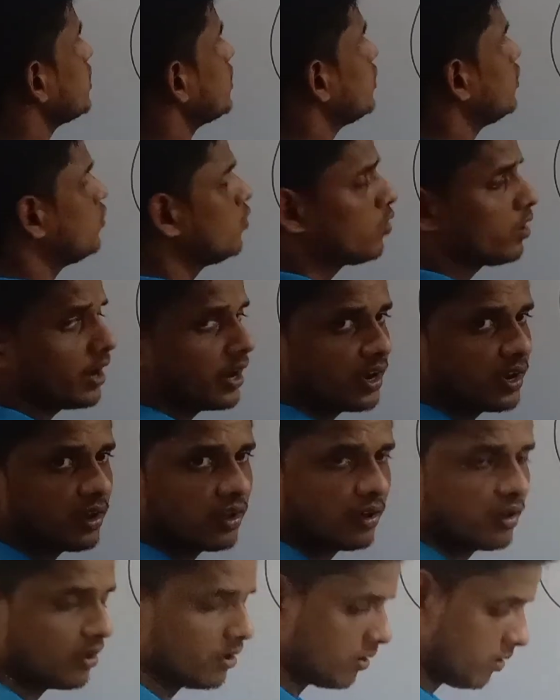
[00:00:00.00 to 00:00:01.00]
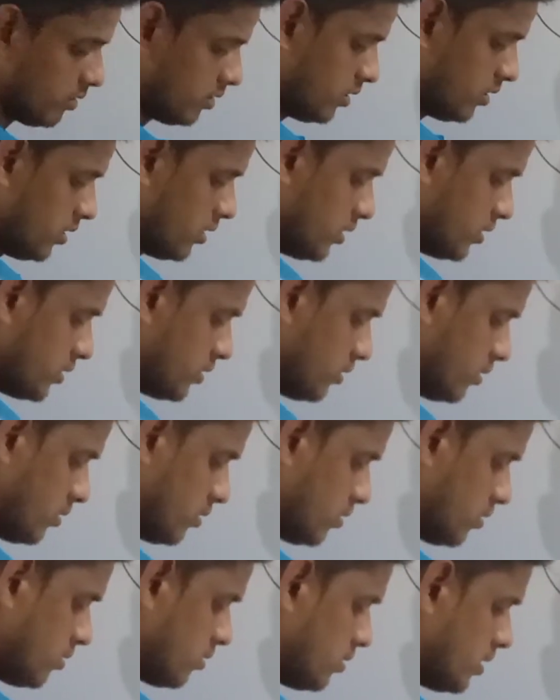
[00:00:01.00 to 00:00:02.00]
ureter.
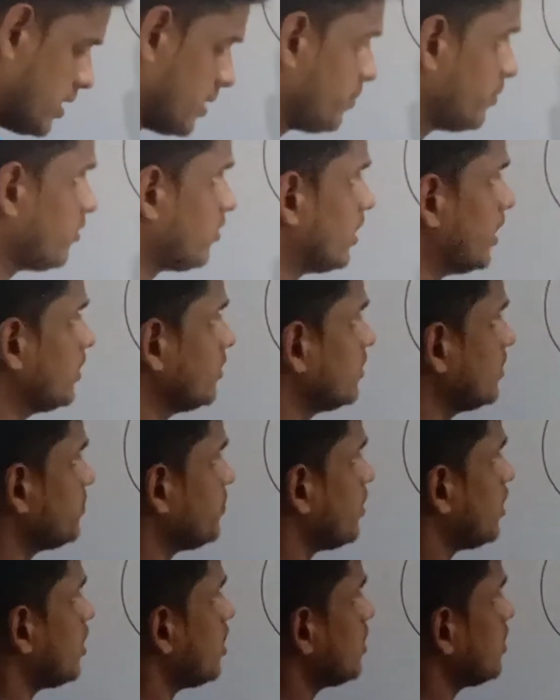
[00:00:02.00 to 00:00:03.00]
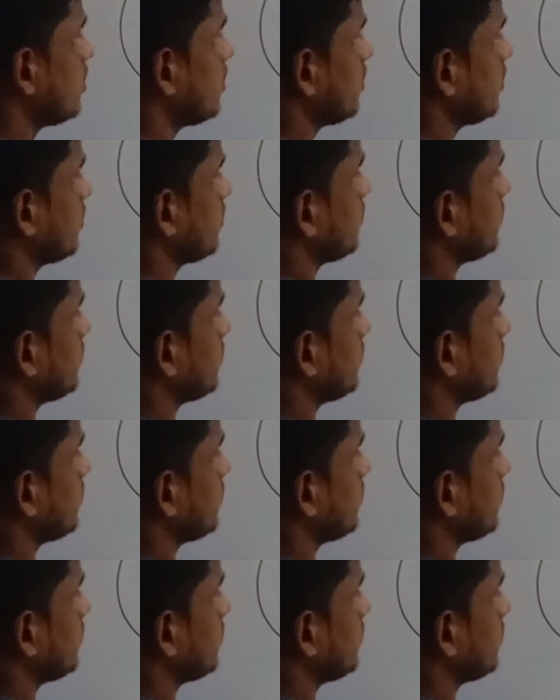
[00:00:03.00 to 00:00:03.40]
So let me write the part